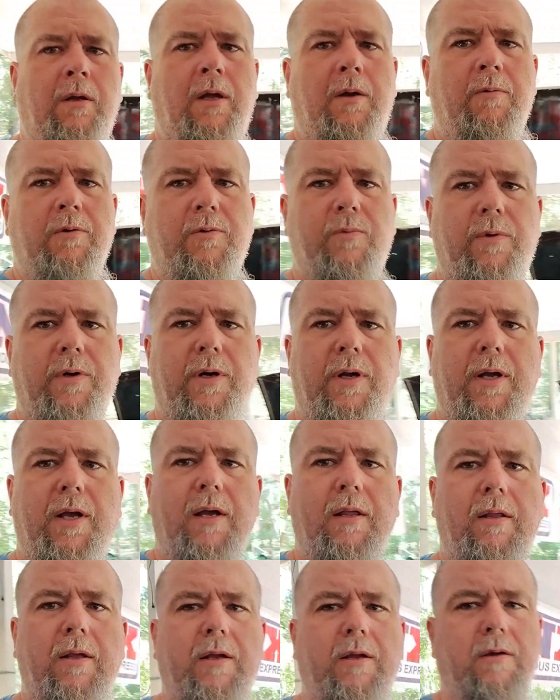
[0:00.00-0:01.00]
That was weird. I
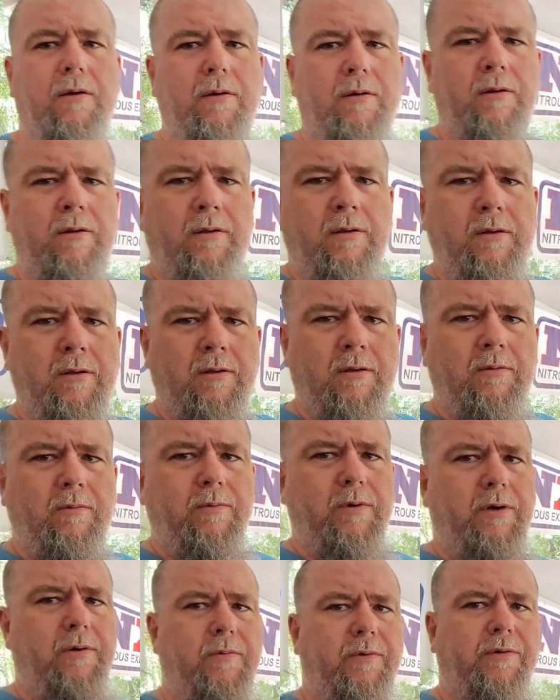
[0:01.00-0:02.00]
got like a
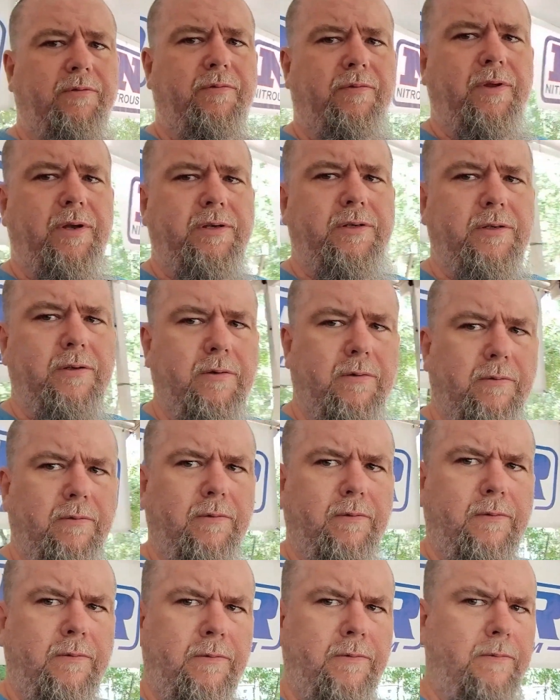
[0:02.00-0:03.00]
weird reflection on
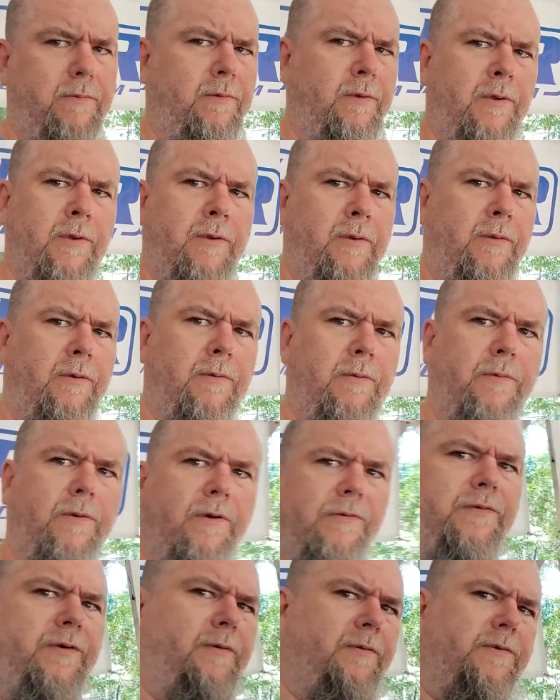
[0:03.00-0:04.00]
the... I don't know
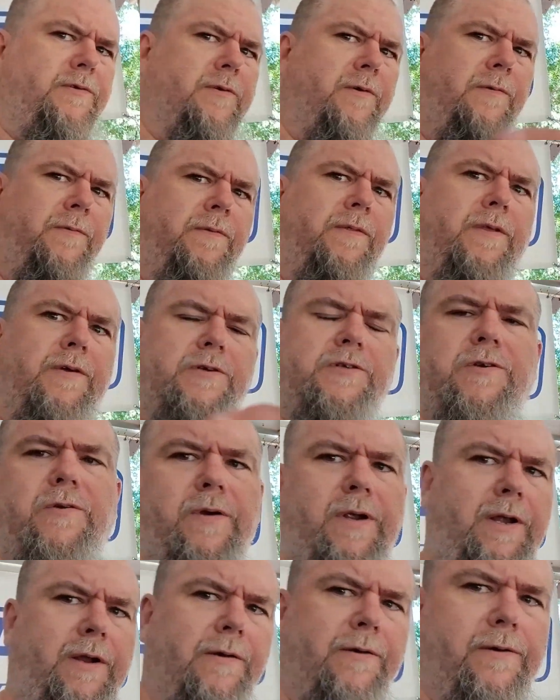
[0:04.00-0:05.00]
if it was on the
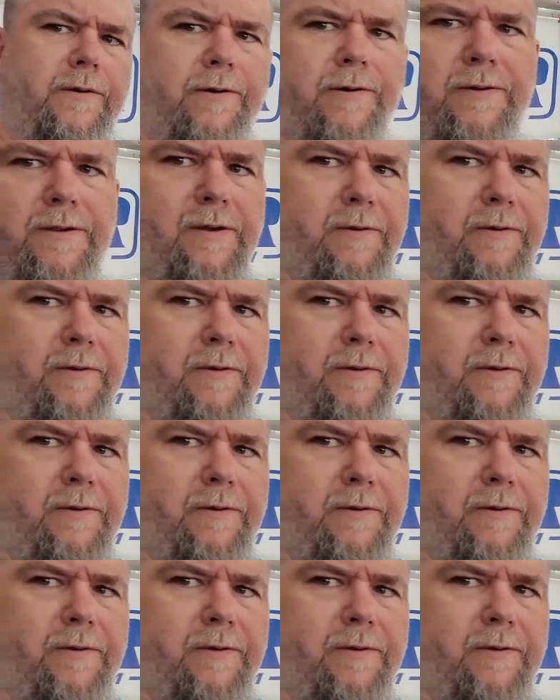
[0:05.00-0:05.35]
screen or